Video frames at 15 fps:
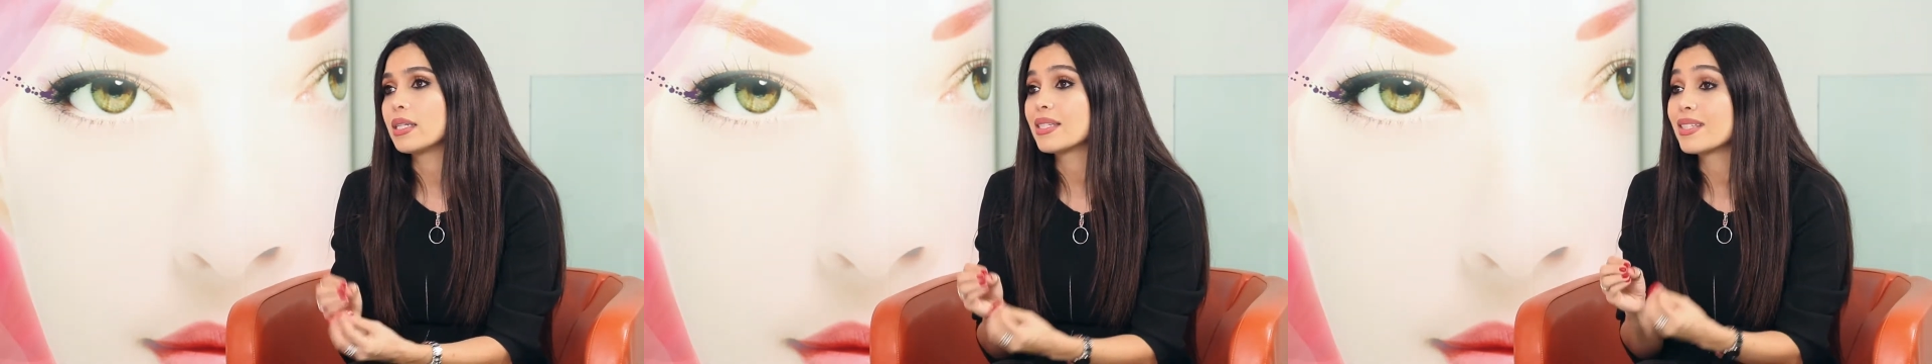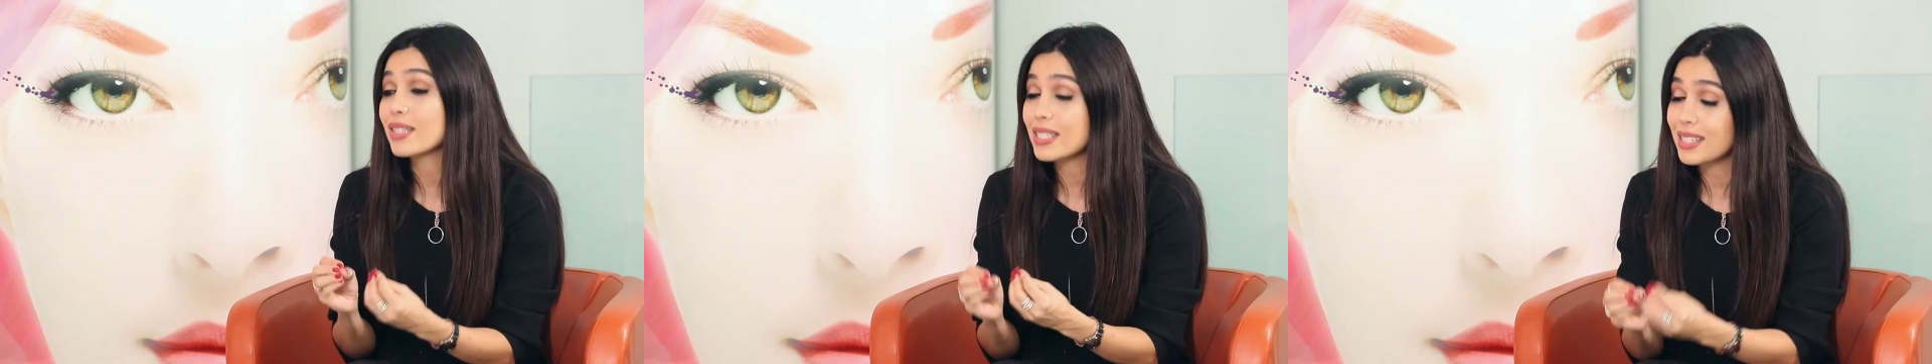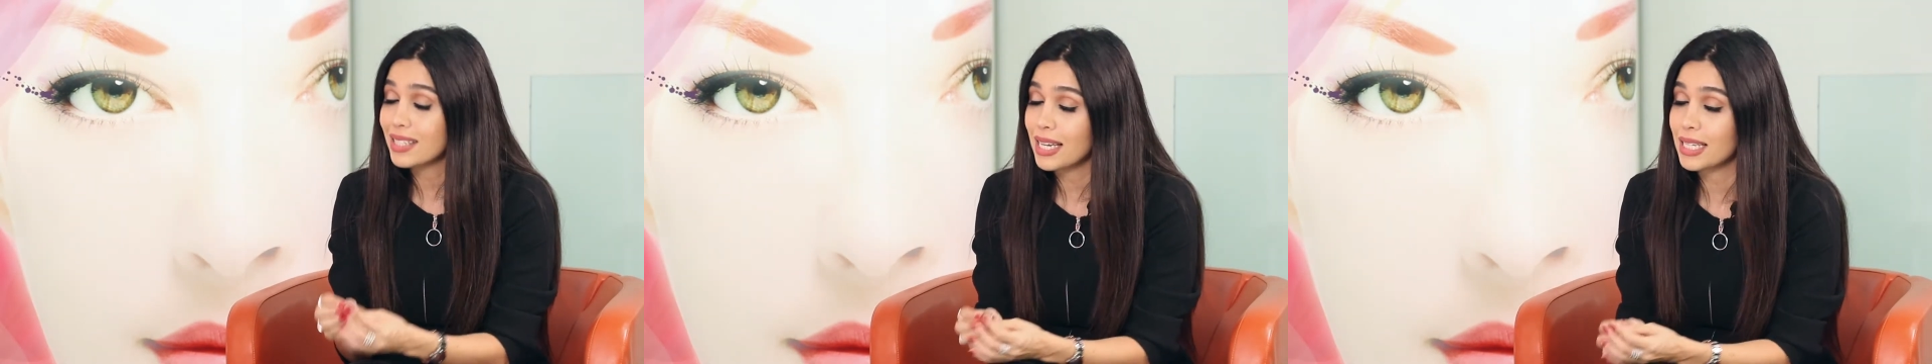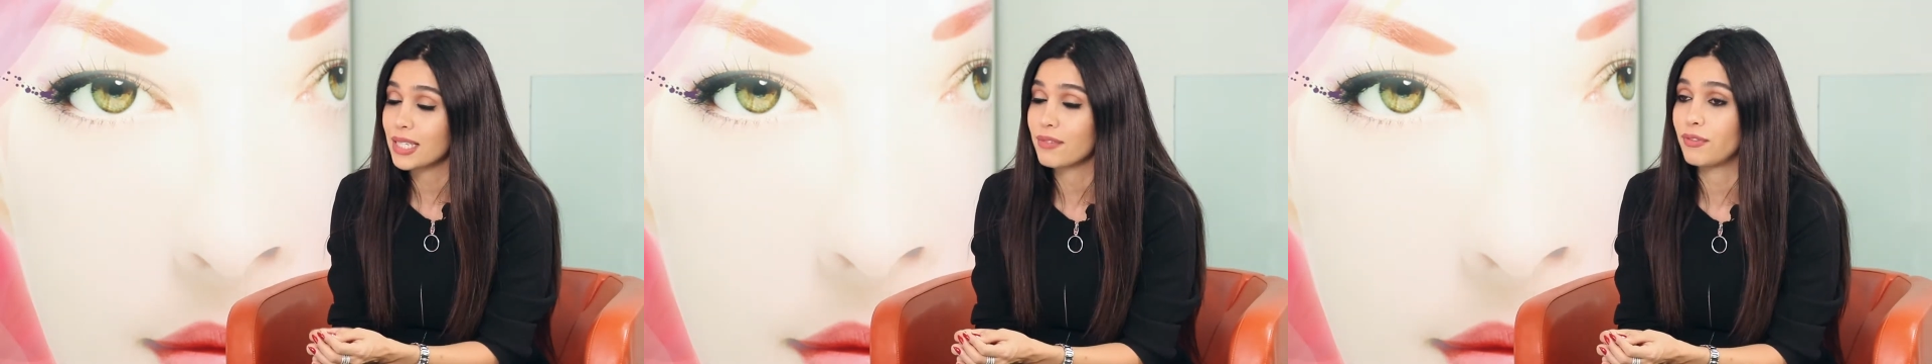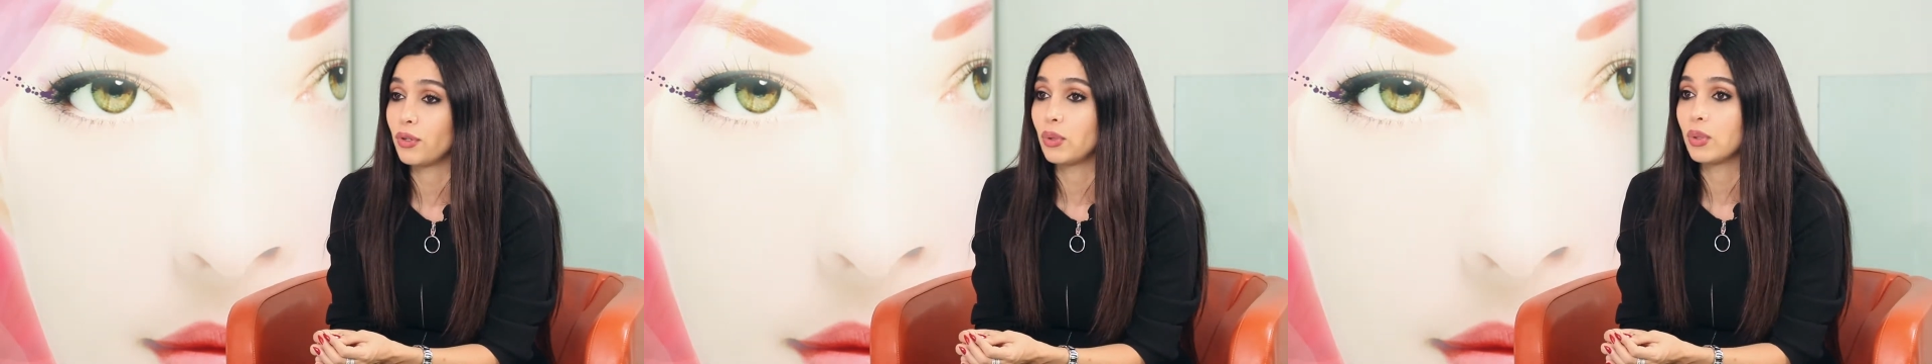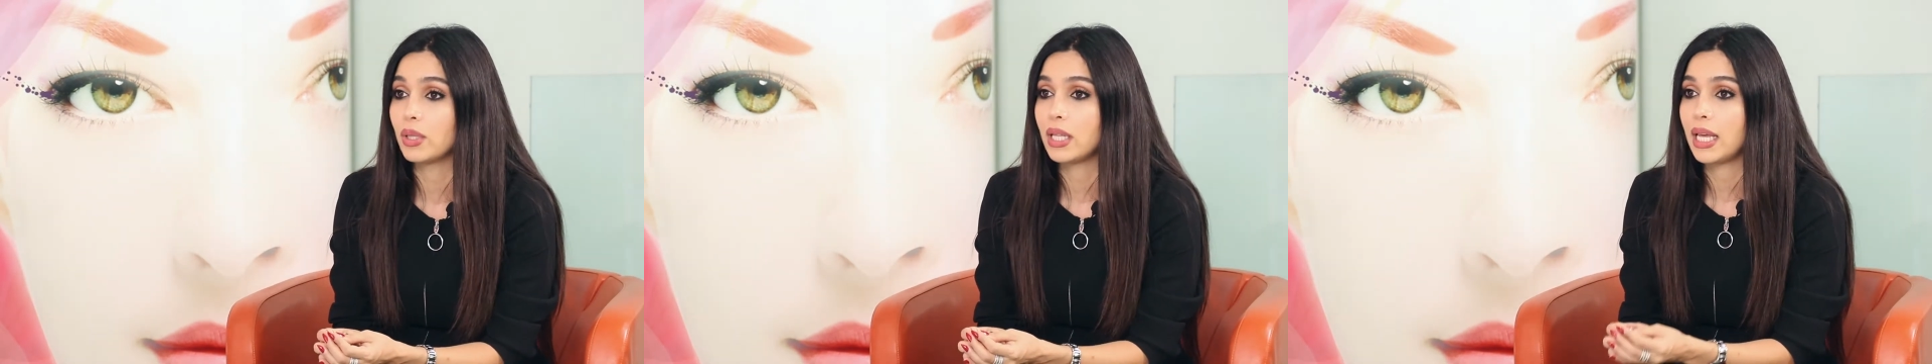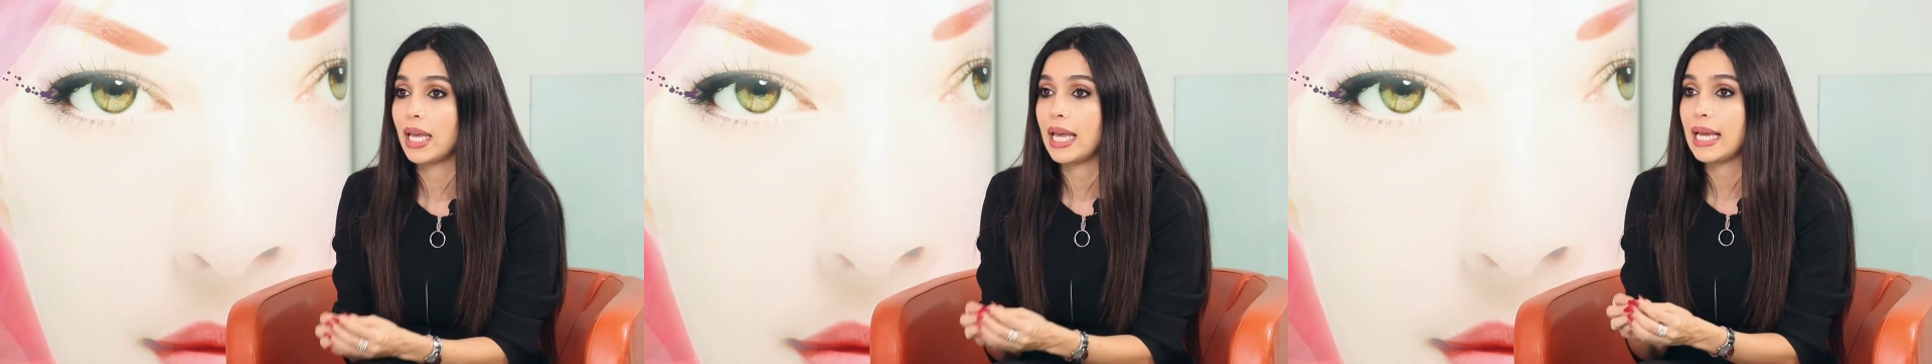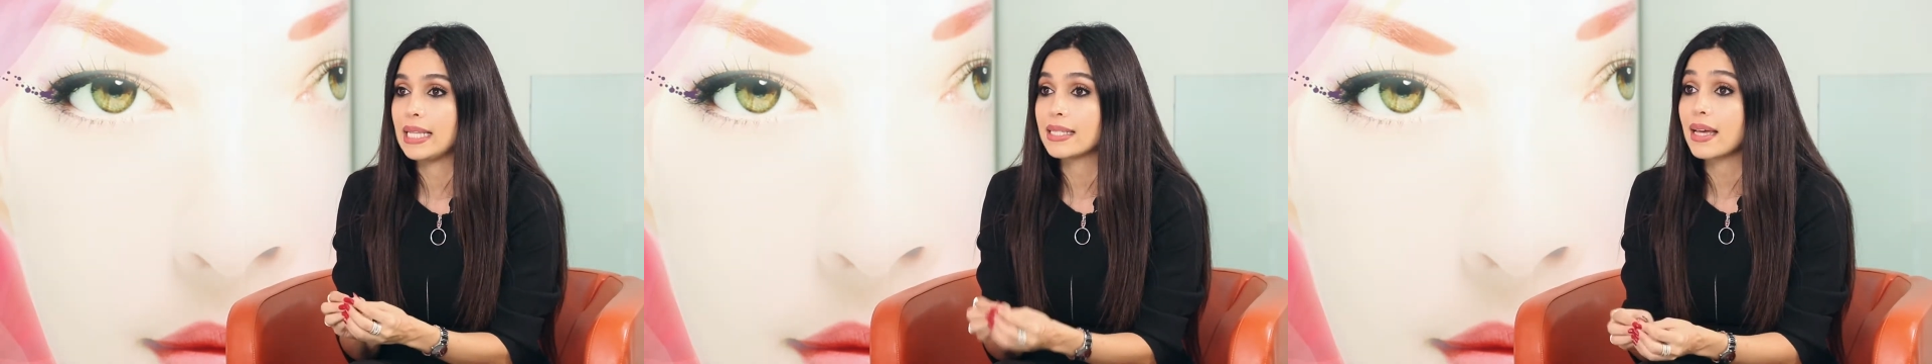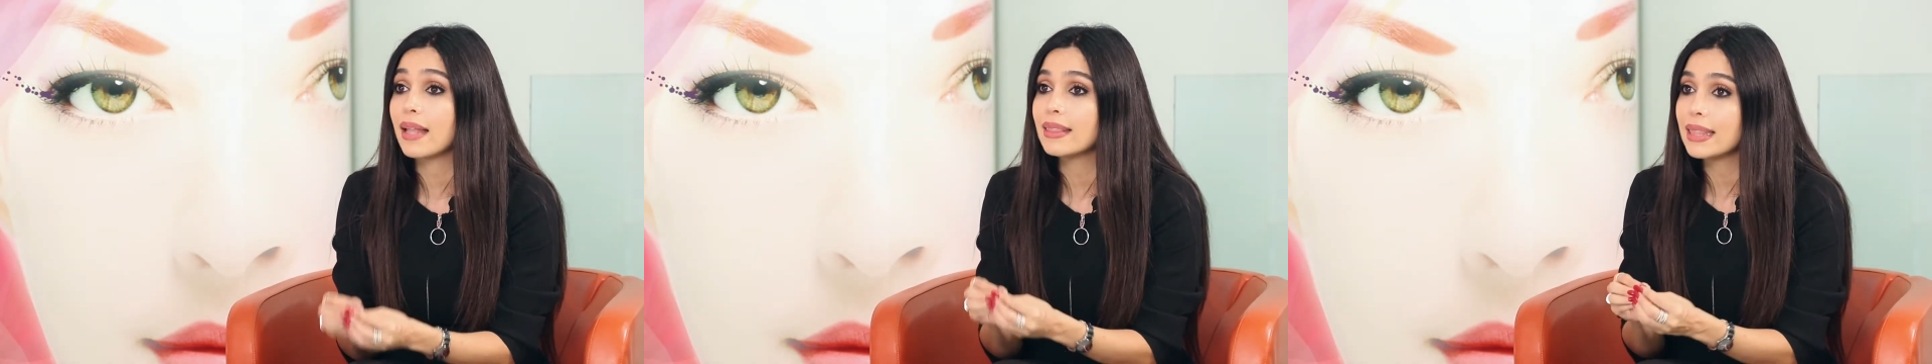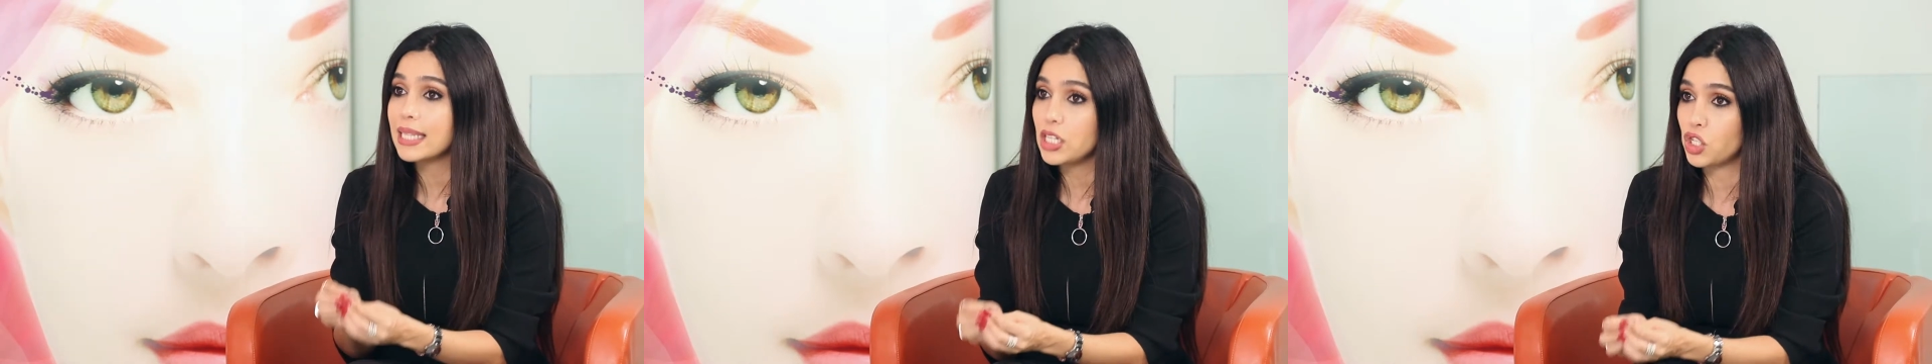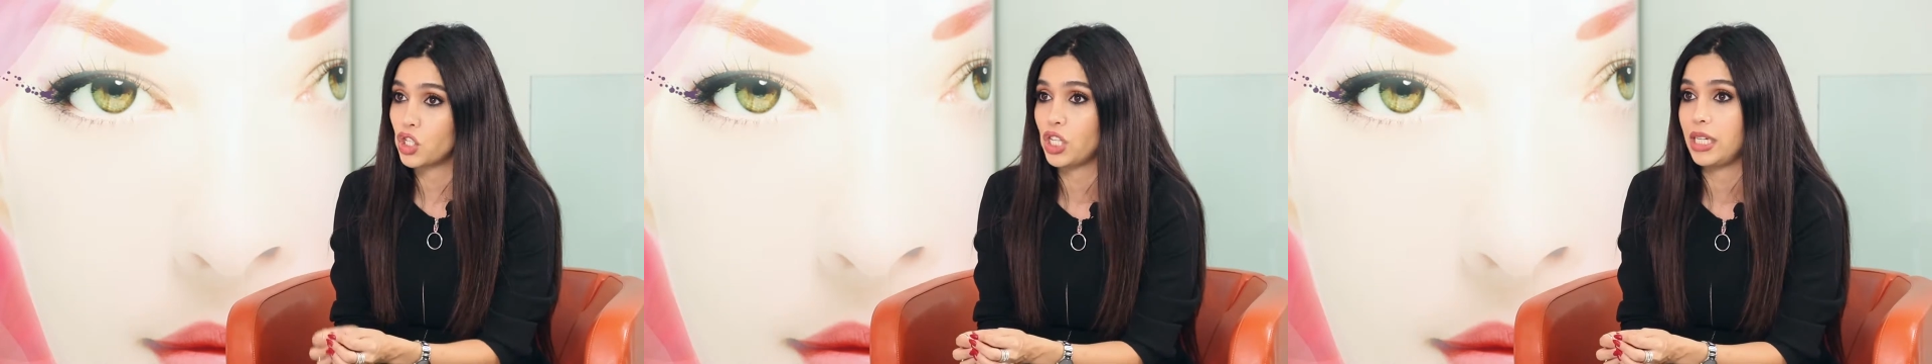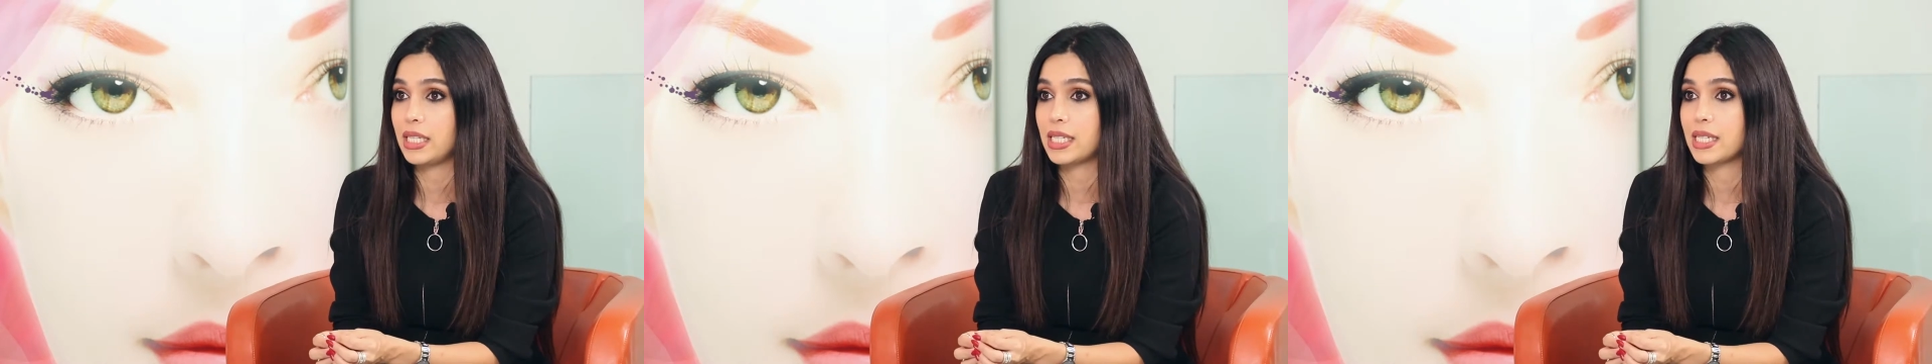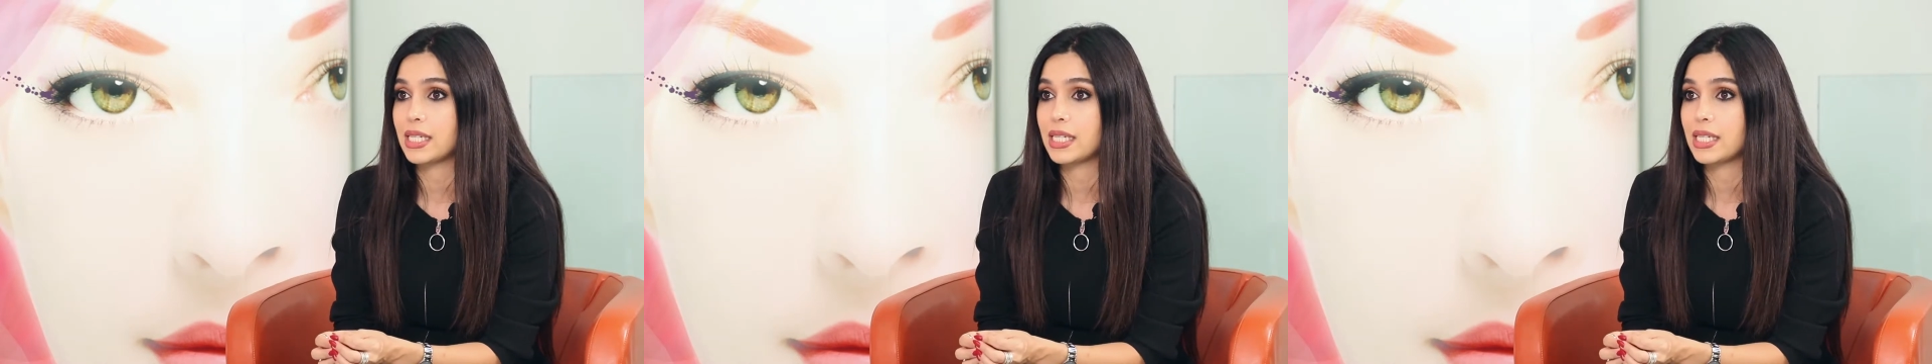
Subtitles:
successful and legit